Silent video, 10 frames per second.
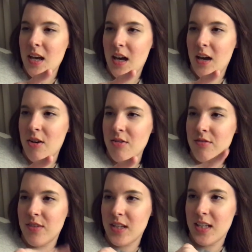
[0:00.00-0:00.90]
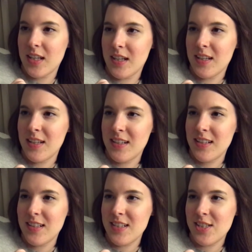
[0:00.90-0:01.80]
how funny
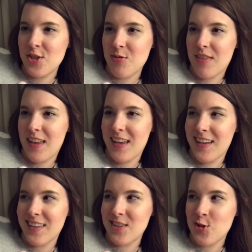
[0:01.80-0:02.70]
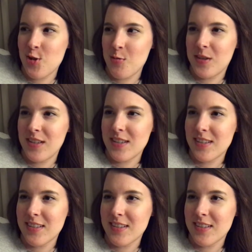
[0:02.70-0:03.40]
did you think the show was?